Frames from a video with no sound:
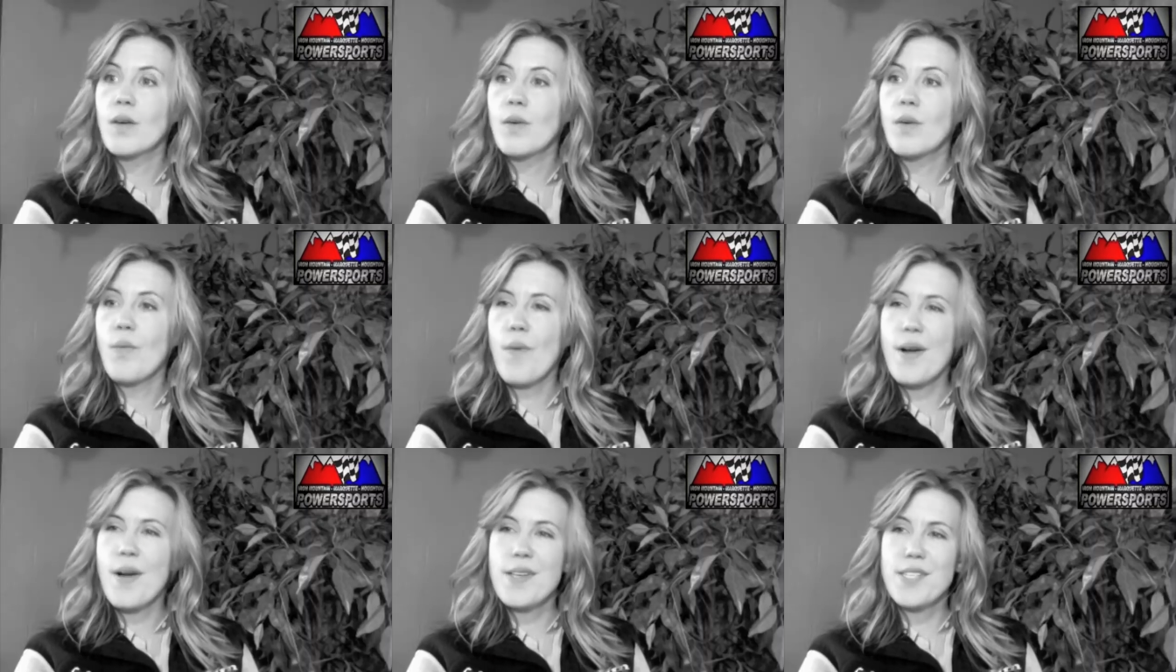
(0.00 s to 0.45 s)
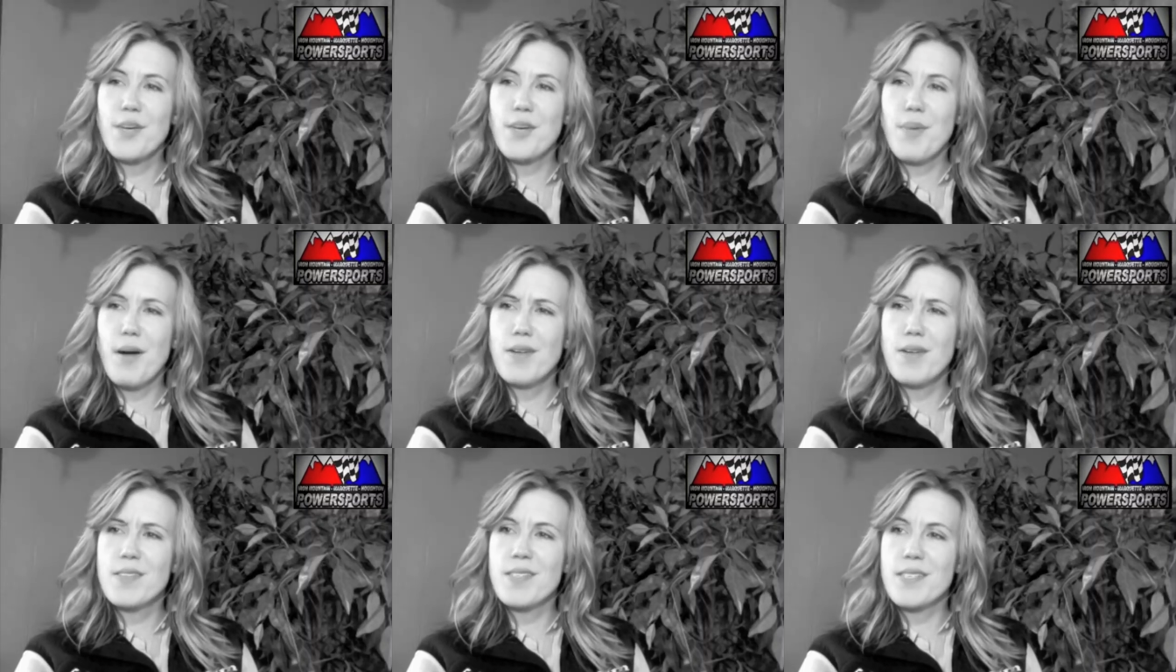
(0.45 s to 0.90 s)
Why is our
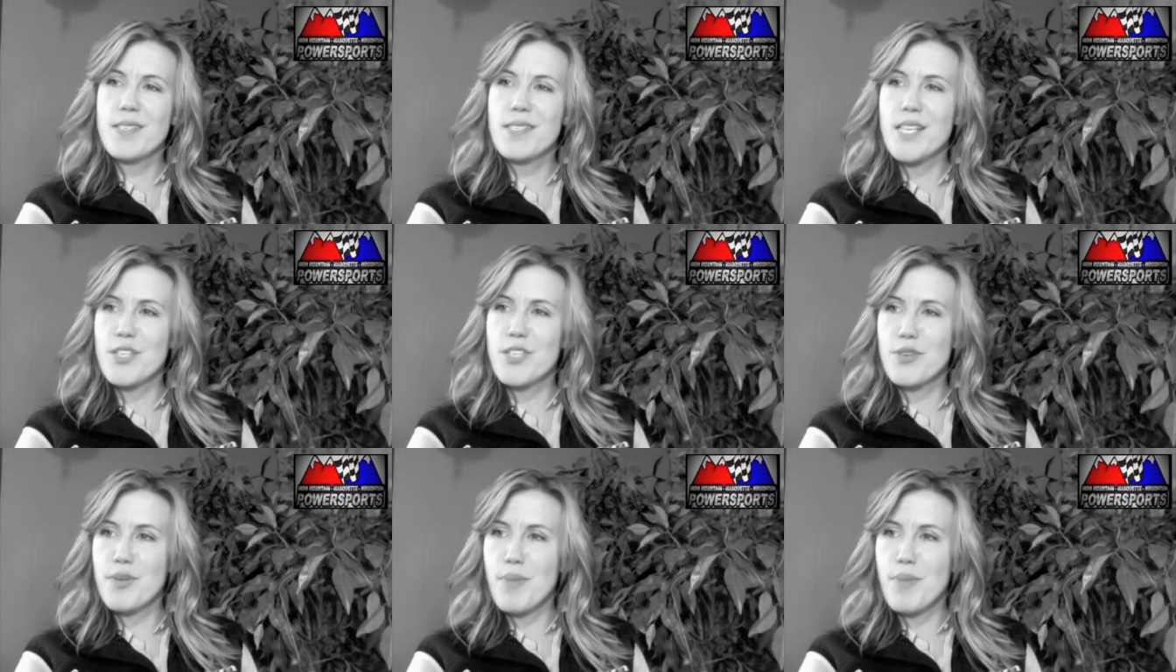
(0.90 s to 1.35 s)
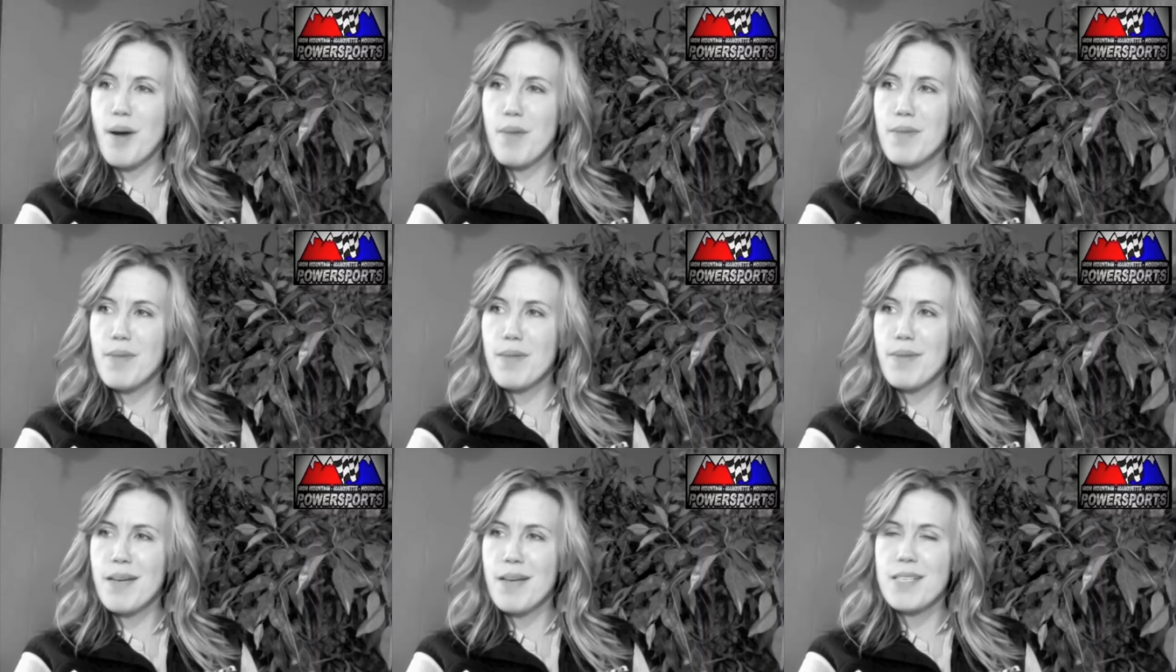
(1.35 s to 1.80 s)
parts and accessory
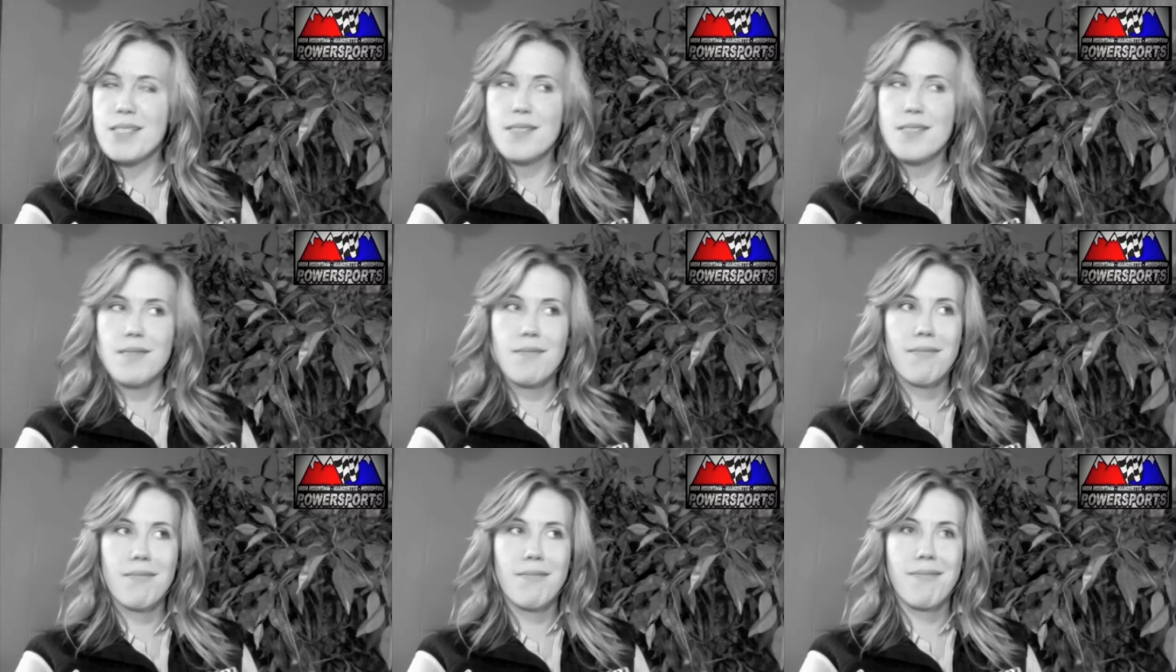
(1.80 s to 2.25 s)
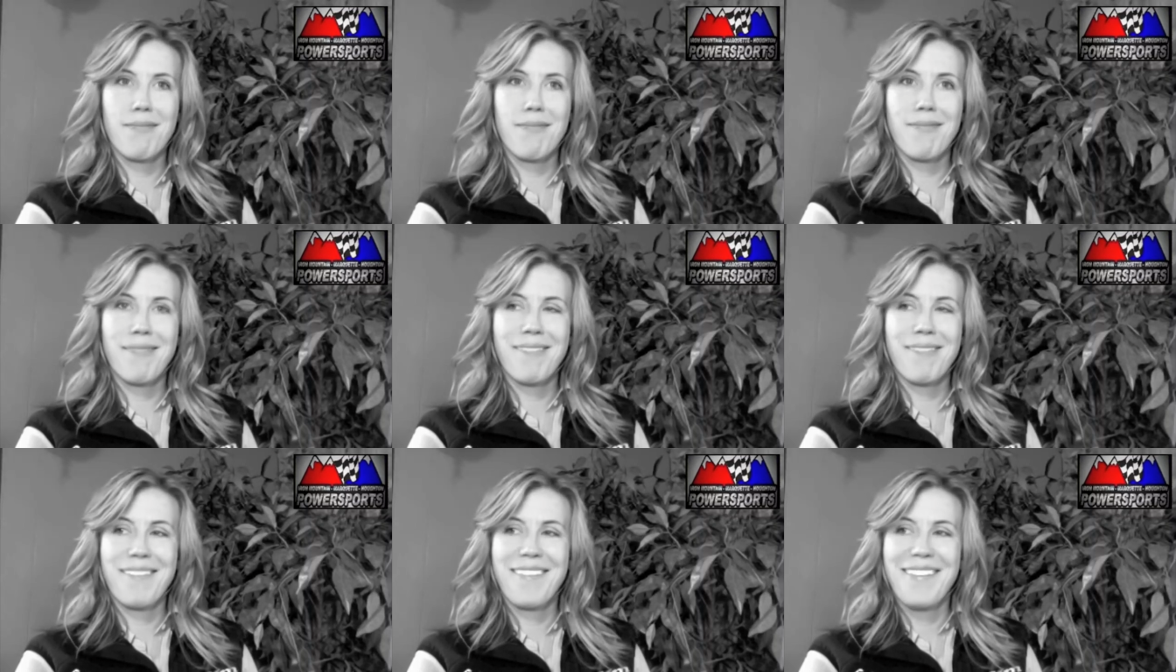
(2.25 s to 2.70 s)
department the best?
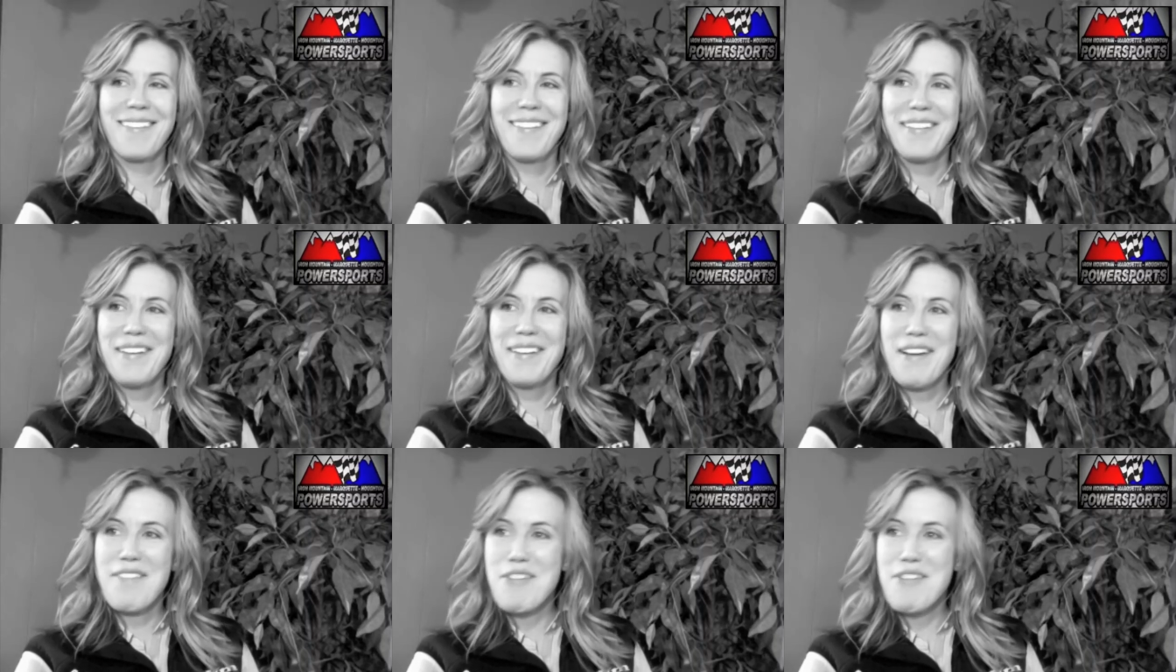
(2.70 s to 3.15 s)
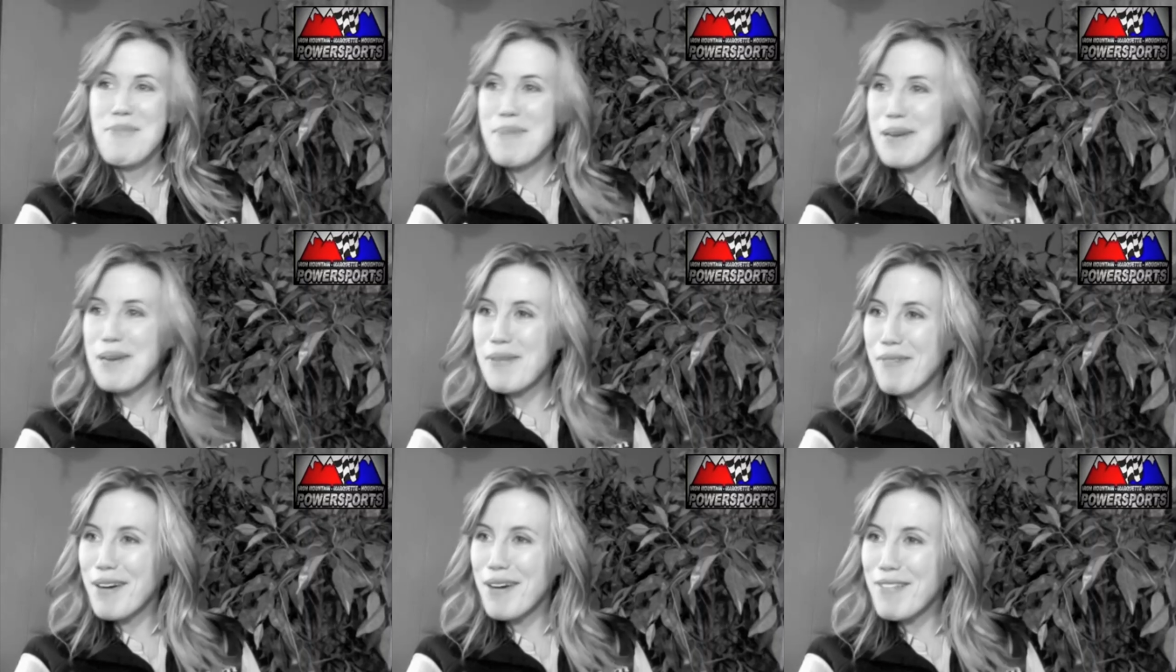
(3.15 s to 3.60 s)
Have you
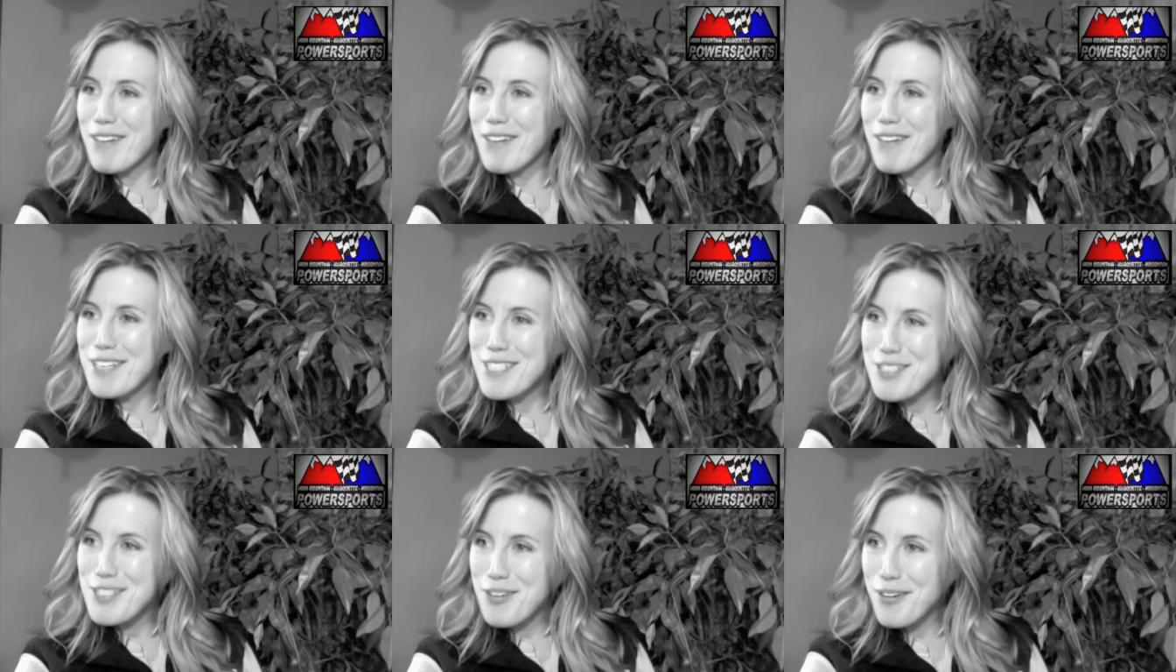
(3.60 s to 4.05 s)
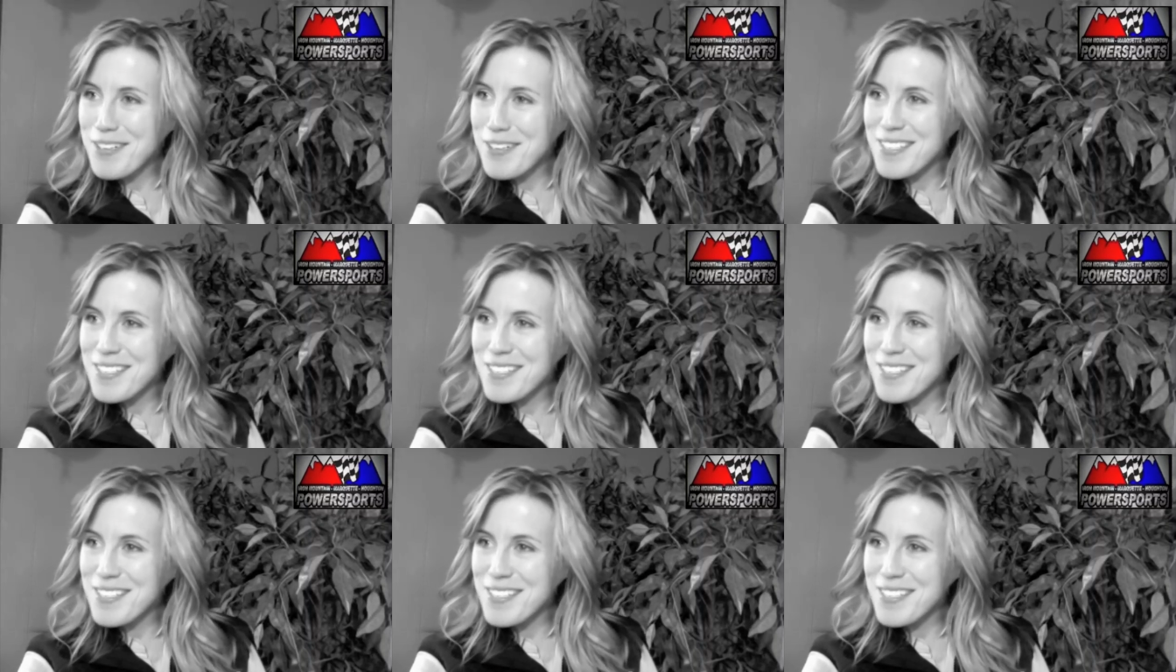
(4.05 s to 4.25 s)
been in one of our stores